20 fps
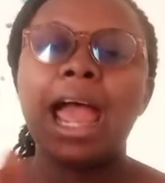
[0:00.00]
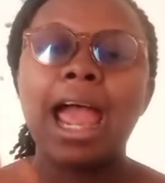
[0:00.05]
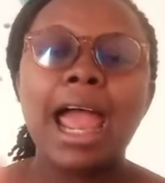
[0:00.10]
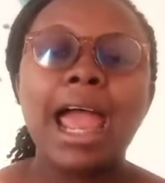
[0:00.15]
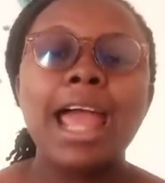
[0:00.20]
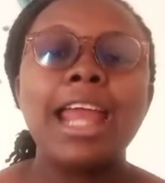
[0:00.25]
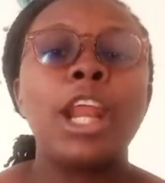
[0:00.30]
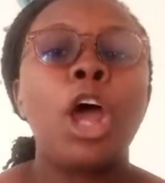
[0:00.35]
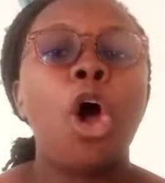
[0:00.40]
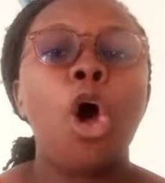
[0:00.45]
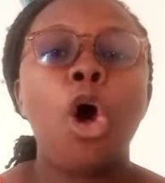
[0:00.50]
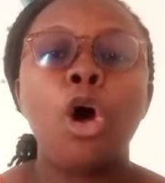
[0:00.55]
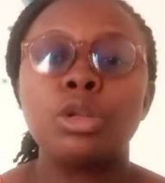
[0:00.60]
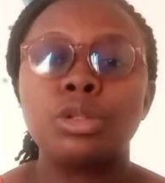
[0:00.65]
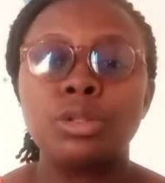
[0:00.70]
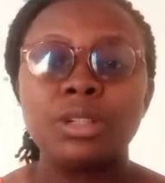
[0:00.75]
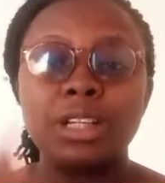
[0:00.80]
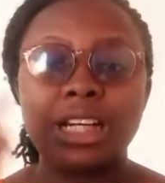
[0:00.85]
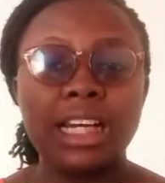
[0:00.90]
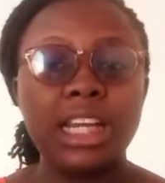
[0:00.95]
and
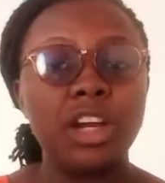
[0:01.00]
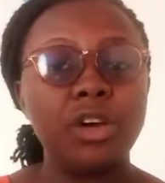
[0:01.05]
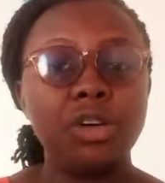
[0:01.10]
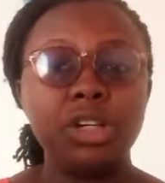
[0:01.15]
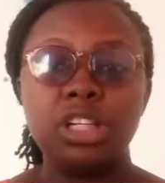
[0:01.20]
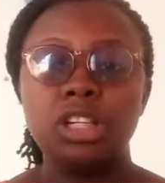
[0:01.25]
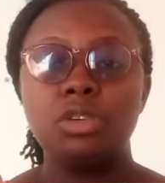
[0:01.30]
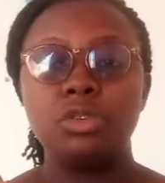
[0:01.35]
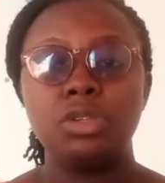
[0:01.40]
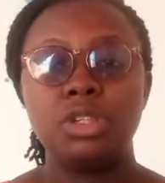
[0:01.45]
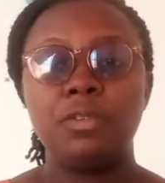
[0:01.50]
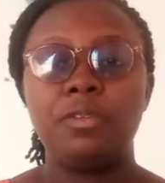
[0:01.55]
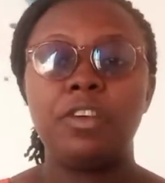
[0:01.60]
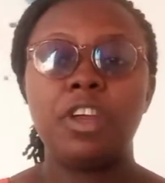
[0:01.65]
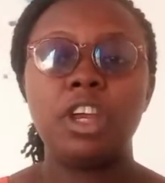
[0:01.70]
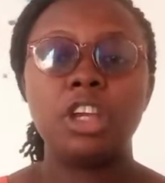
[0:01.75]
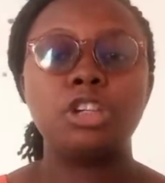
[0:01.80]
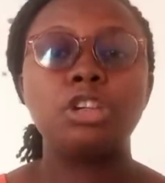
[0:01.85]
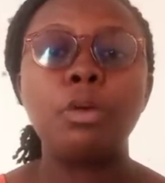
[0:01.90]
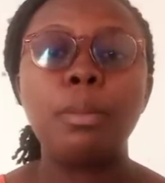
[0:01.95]
also click on the
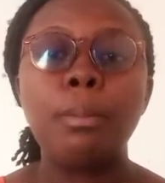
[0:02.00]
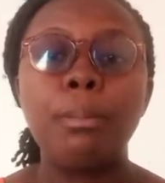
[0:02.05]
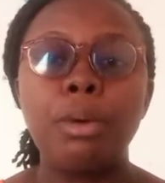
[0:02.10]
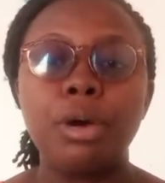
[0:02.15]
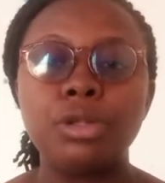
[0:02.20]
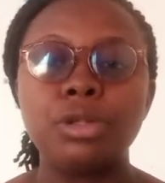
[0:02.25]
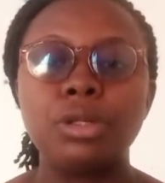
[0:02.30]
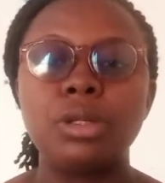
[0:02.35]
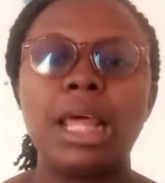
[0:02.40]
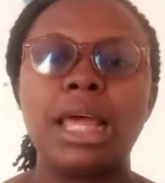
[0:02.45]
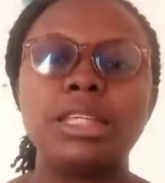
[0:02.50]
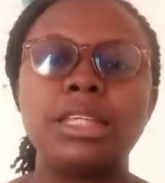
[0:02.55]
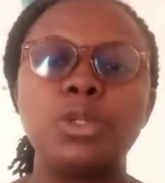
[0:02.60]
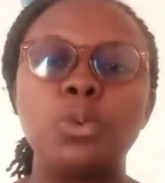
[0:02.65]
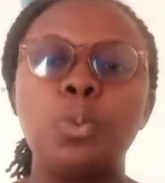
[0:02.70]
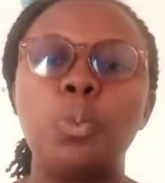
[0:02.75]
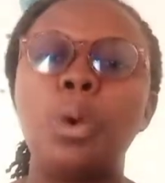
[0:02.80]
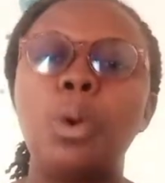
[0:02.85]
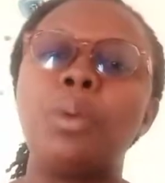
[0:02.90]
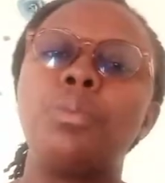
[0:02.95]
notification bell so that
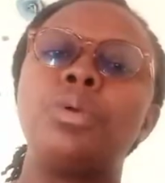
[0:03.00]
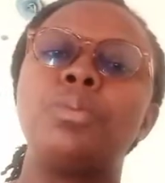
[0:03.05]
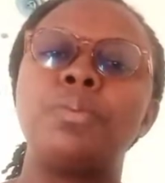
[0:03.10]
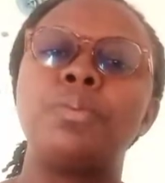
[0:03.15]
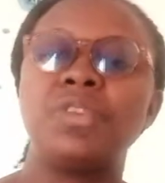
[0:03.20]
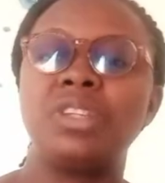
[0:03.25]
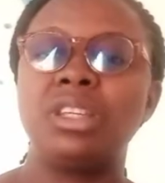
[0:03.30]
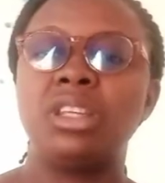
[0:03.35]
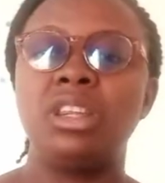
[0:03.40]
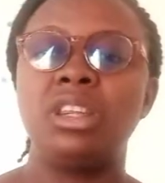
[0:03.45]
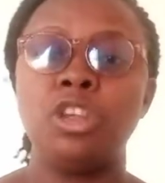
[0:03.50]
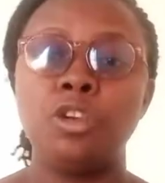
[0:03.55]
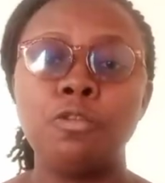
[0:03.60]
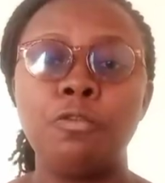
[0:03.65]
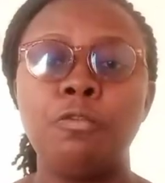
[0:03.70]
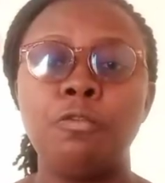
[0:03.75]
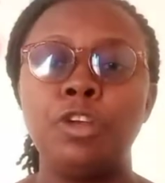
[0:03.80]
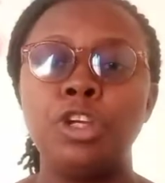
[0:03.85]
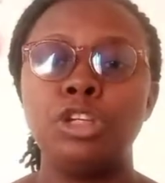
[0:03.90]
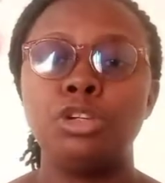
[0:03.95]
when we post a new
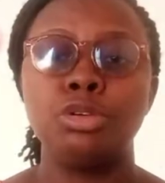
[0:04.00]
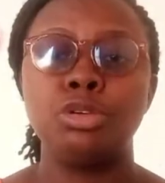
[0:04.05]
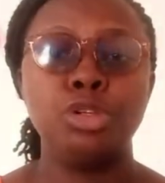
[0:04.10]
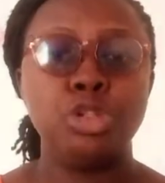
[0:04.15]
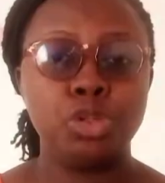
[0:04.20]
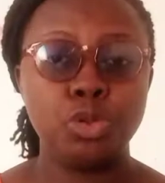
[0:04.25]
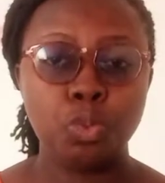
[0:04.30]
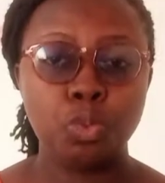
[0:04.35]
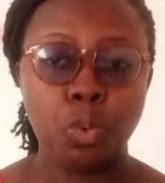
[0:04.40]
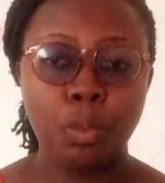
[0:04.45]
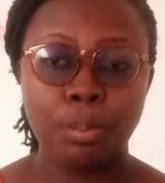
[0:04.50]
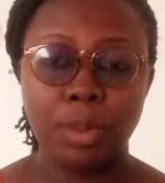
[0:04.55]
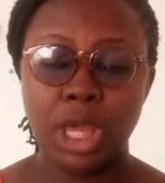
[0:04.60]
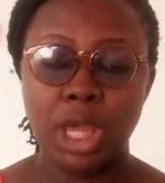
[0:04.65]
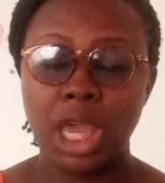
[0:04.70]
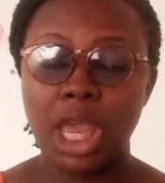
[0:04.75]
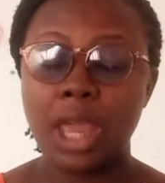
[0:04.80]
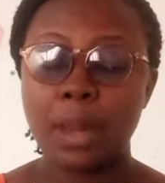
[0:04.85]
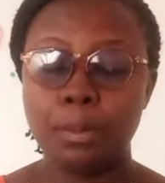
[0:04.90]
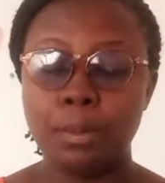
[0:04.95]
video, you will
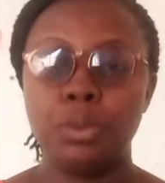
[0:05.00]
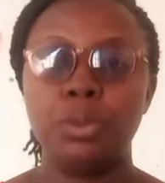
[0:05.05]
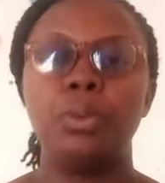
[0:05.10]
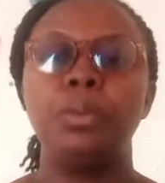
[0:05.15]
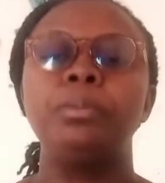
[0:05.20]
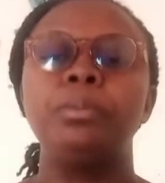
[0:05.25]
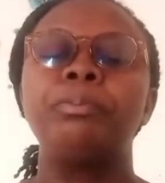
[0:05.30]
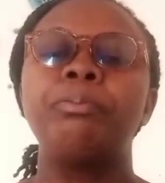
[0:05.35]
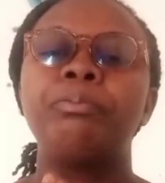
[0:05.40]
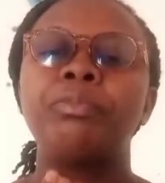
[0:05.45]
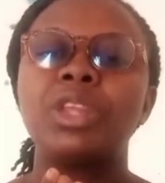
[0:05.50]
be able